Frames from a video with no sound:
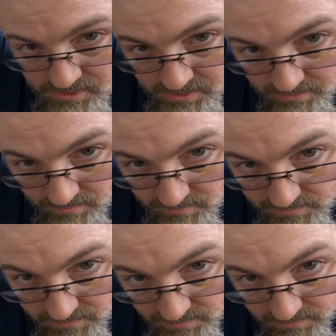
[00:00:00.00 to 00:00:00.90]

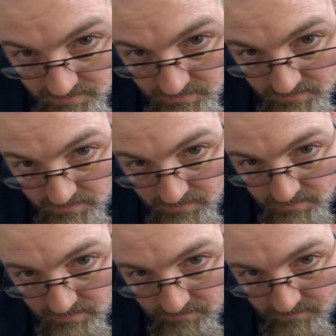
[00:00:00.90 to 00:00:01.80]
shears
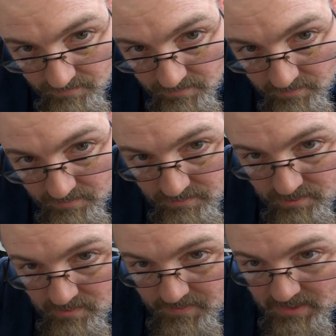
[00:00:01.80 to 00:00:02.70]
for
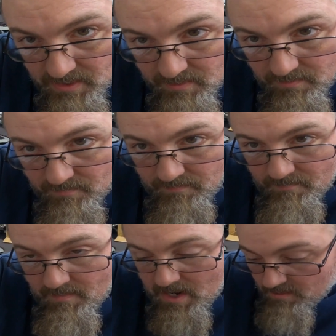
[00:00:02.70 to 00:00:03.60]
trimming out
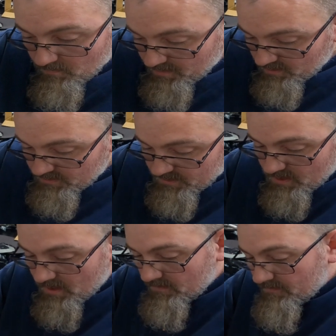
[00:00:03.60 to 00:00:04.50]
model parts
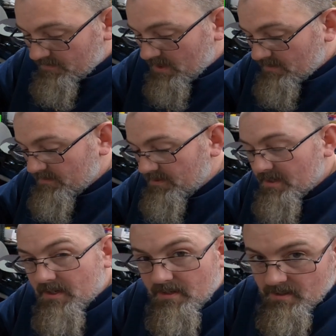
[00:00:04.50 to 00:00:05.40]
out of out of the
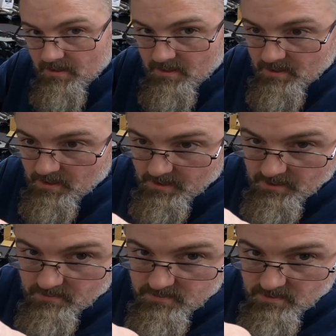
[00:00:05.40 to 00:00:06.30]
thing. I
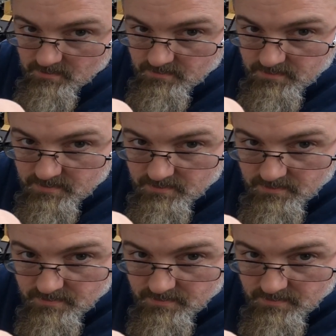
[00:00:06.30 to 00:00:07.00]
use those,